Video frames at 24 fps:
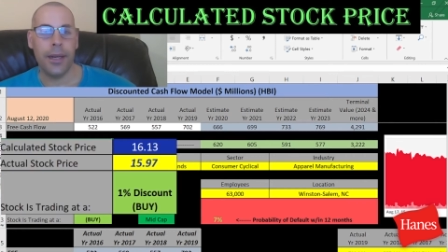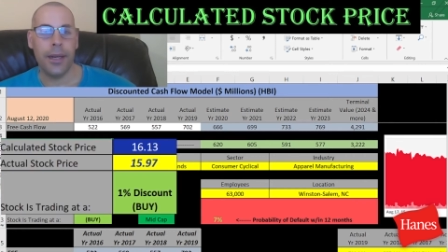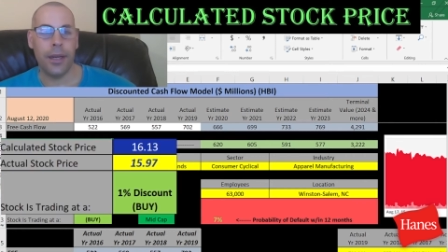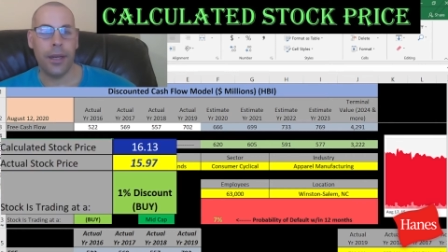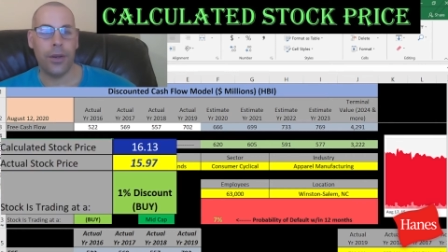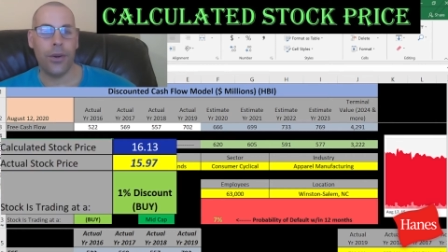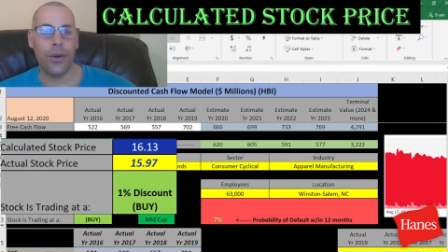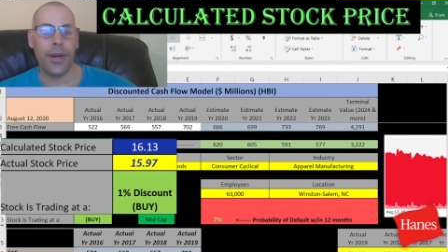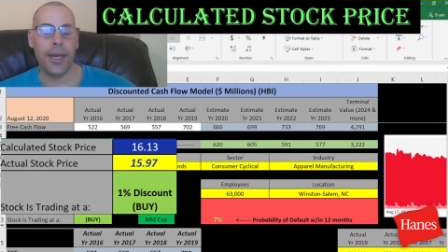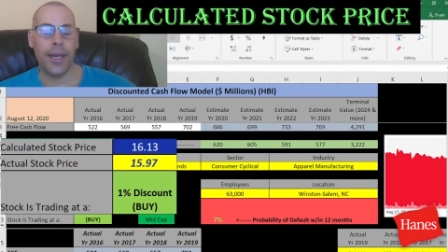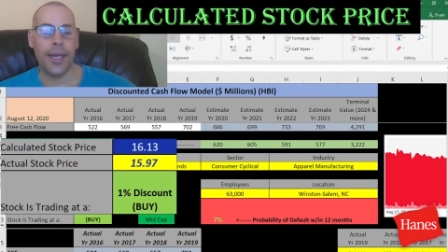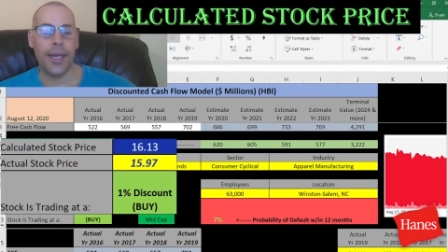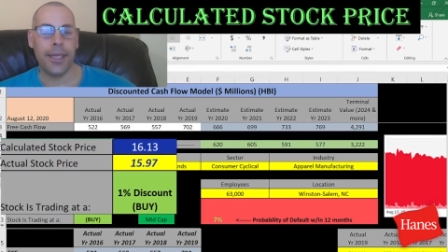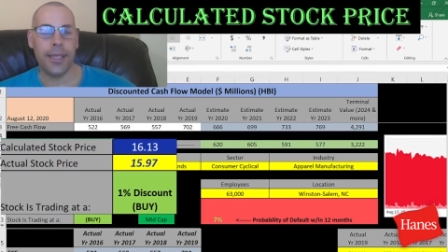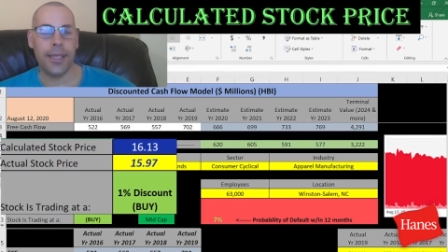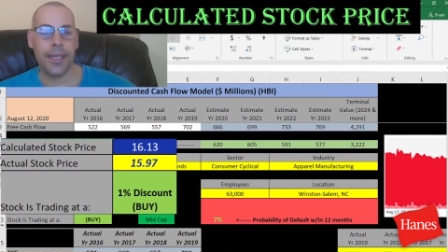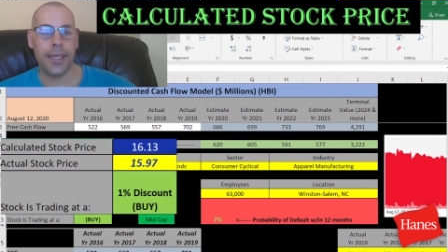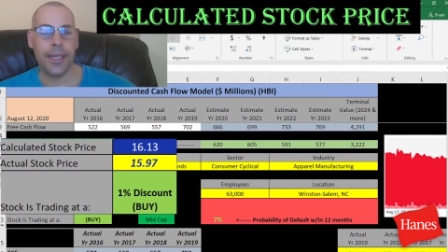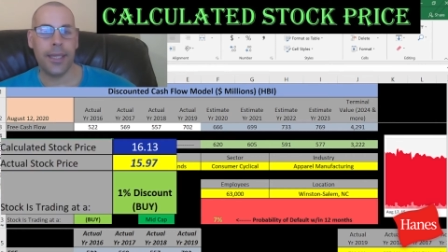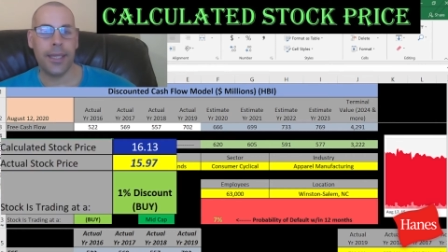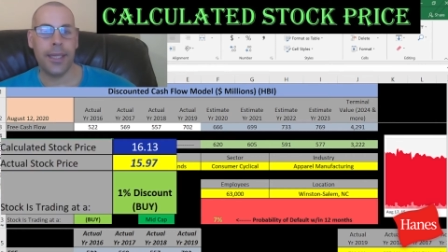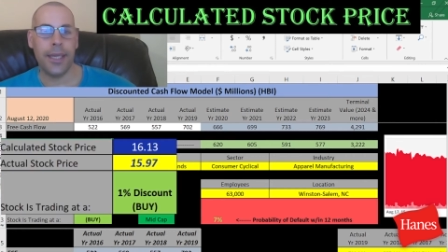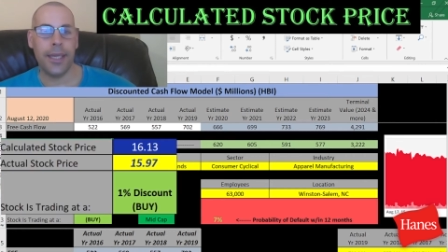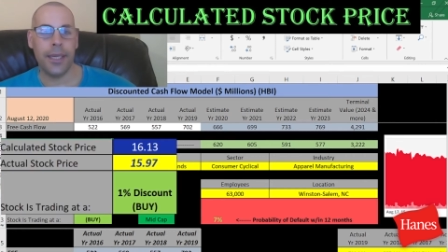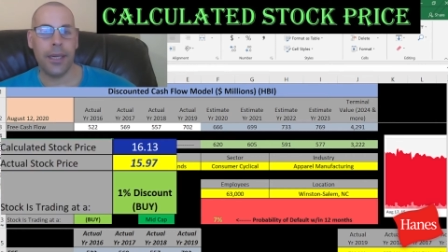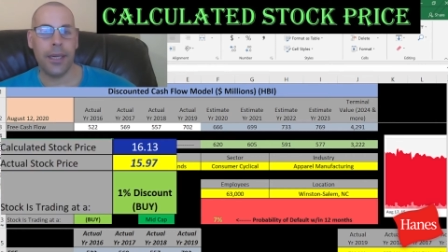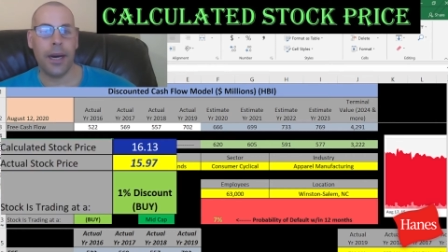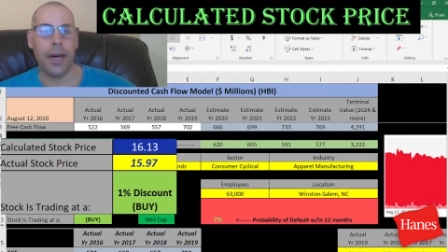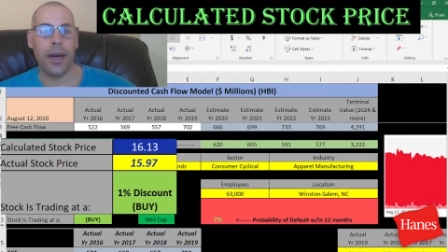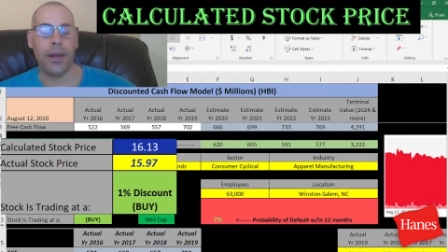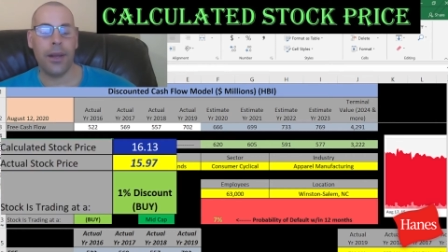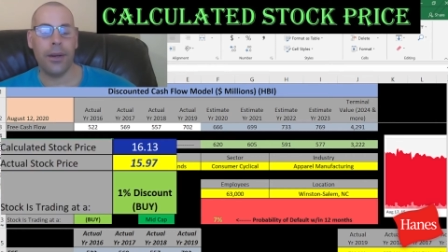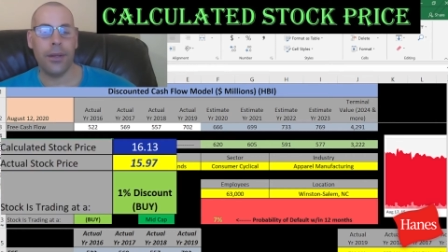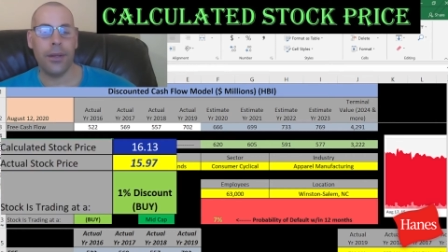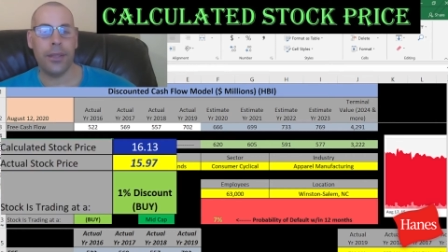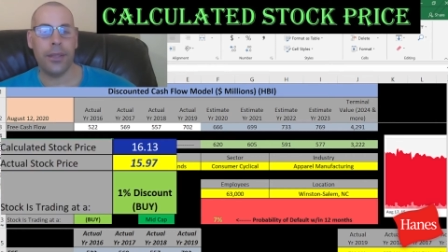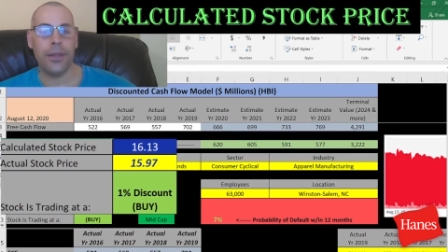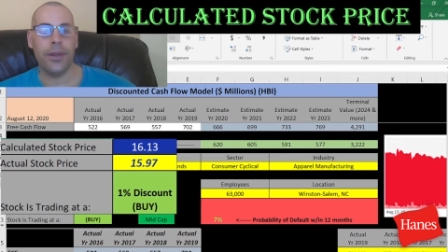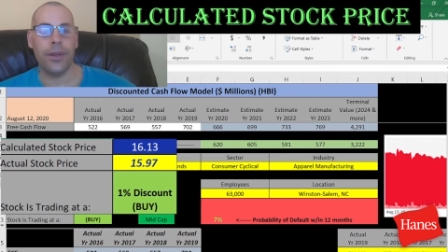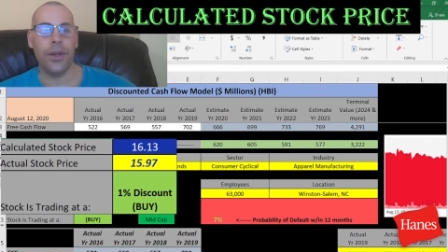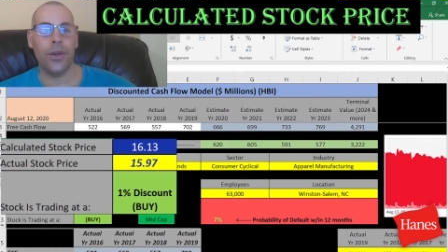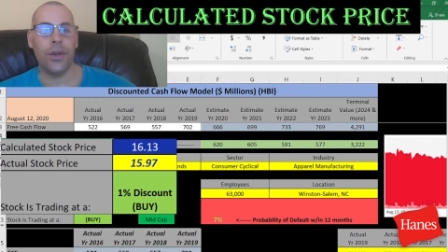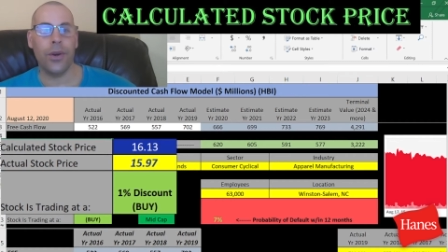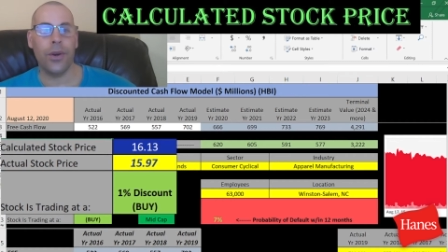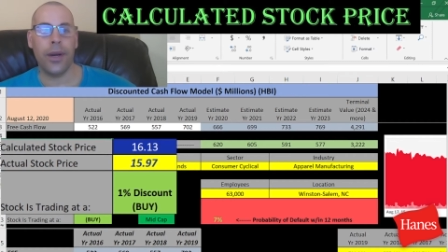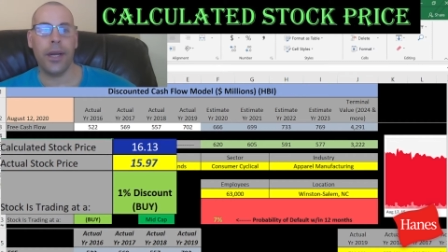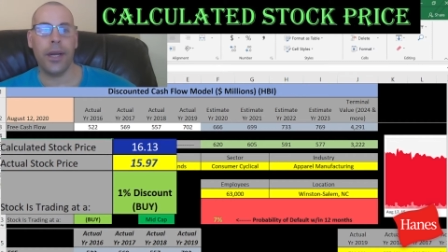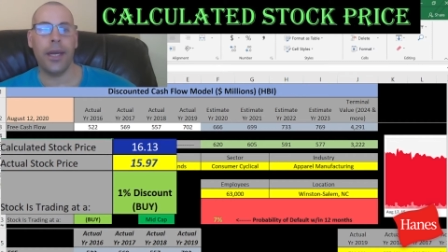They're trading at sixteen dollars, so
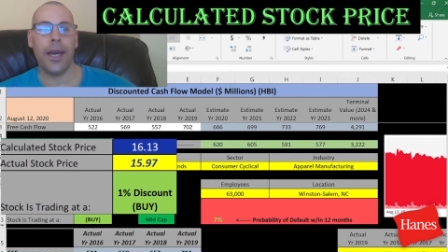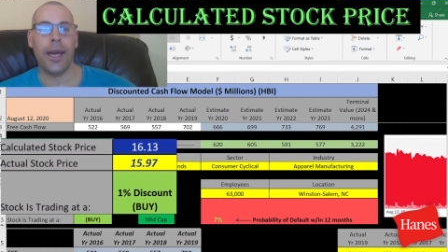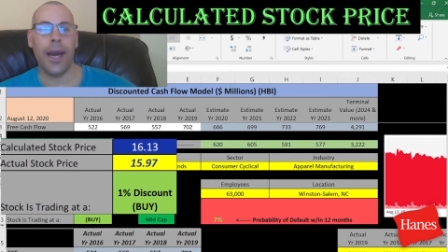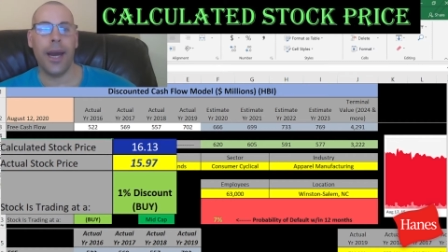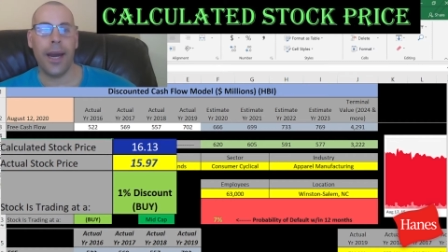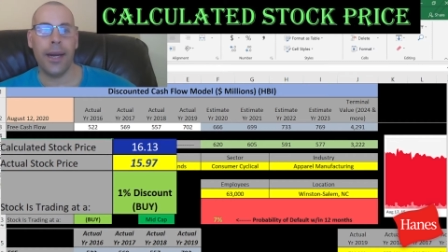they're trading